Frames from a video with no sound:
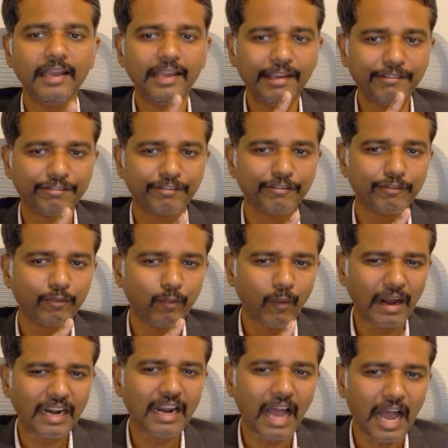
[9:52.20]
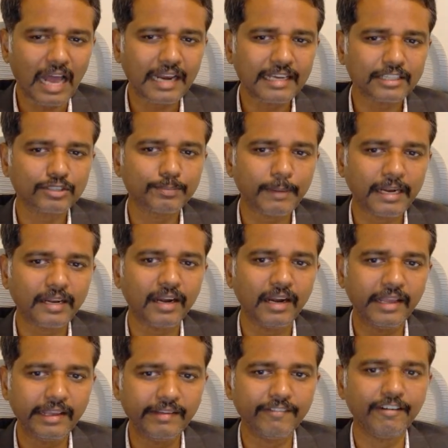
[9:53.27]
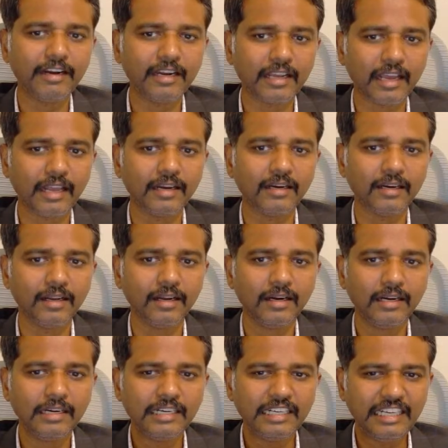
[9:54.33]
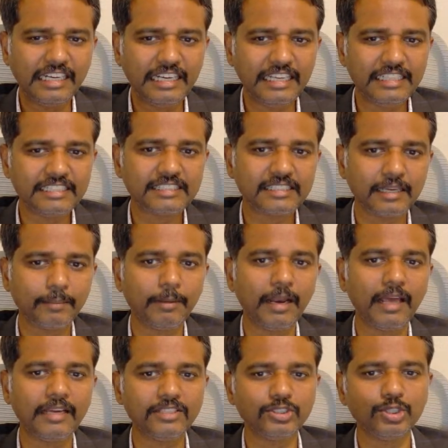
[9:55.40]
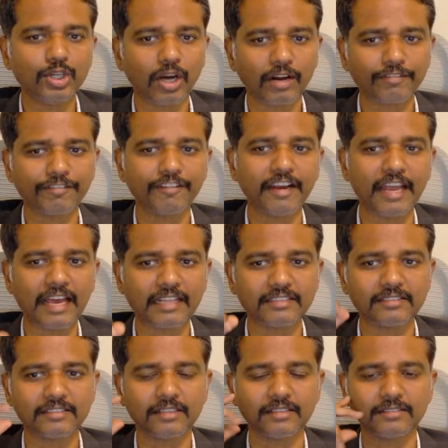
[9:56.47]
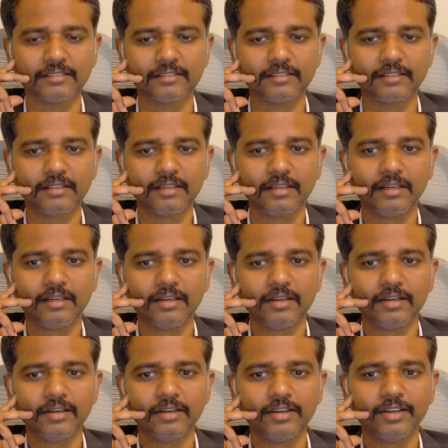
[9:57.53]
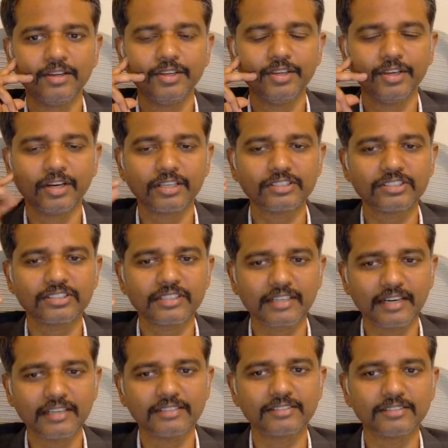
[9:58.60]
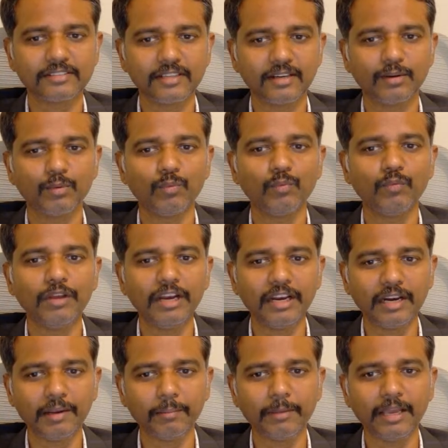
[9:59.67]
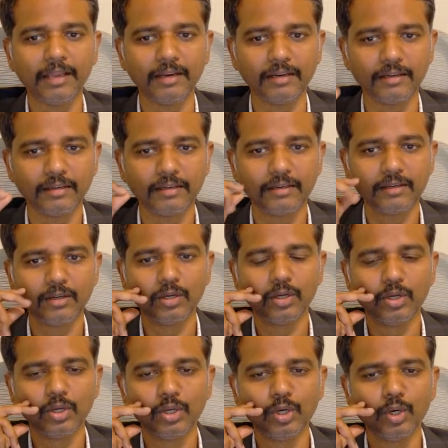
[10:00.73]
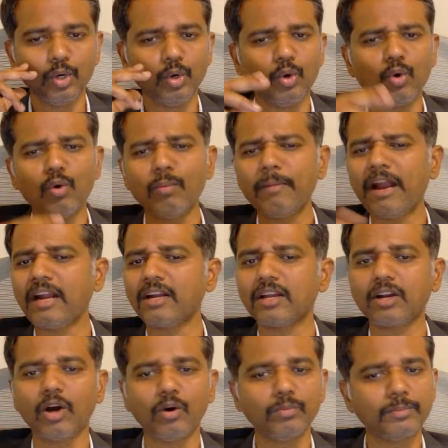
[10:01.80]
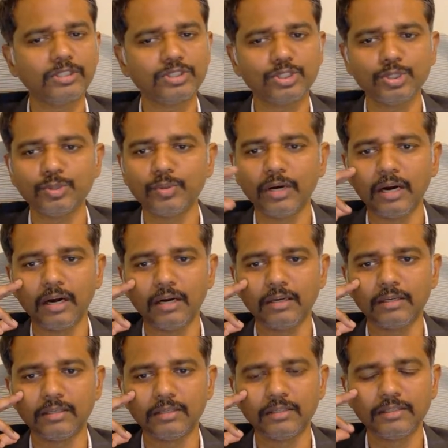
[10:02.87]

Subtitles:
if one unexpected event can destabilize your finances, your stress will remain. No matter how much you earn,